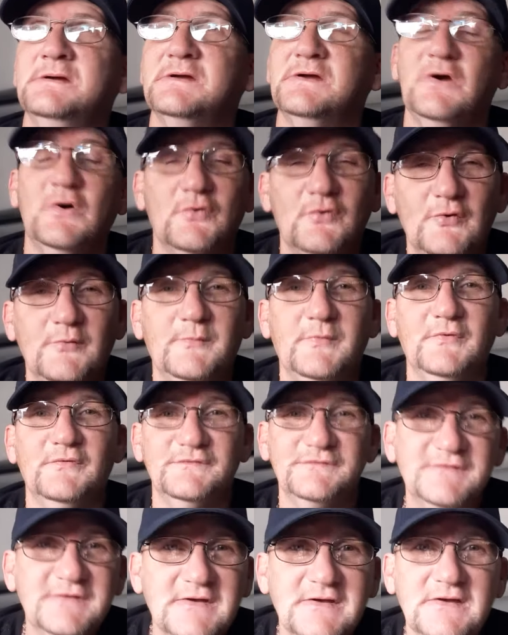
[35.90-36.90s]
go to a
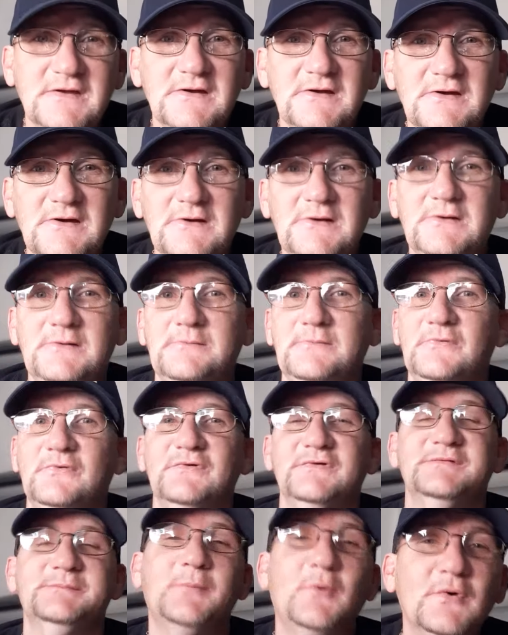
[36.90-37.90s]
museum or
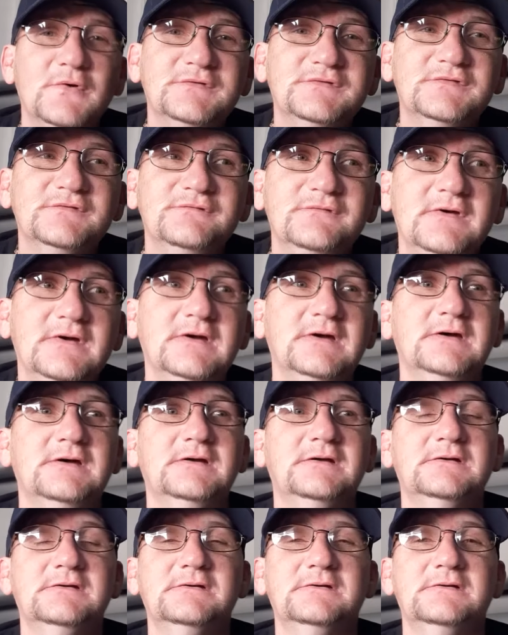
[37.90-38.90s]
a sports
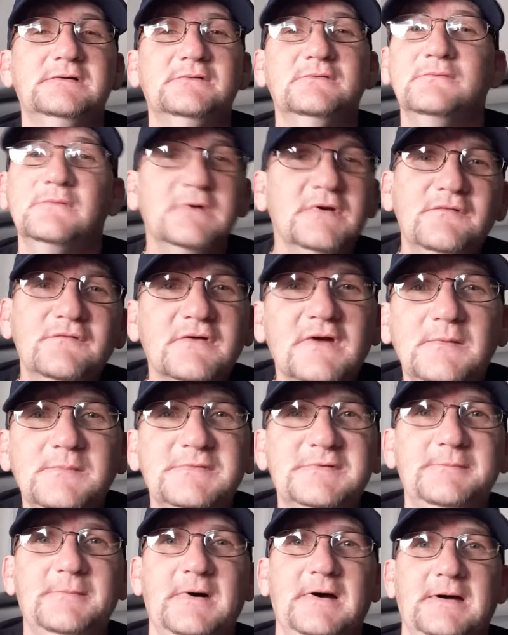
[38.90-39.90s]
event, or whatever comes
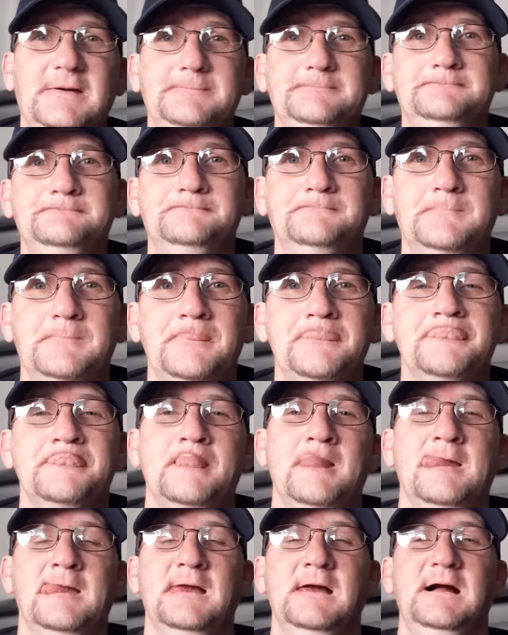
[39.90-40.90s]
to mind.
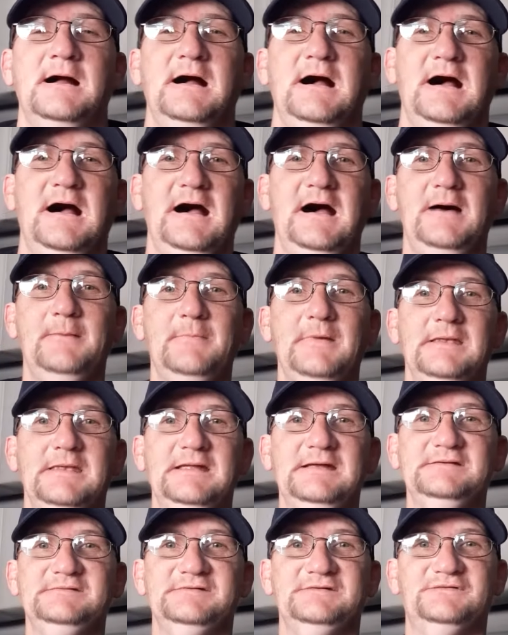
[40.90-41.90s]
I'm a
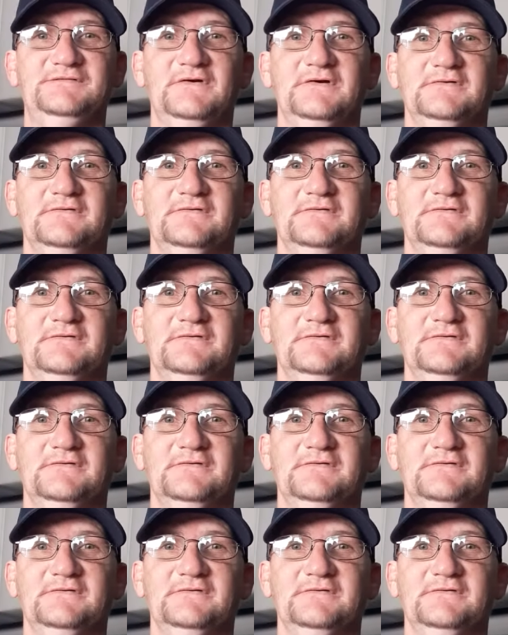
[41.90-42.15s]
lazy truck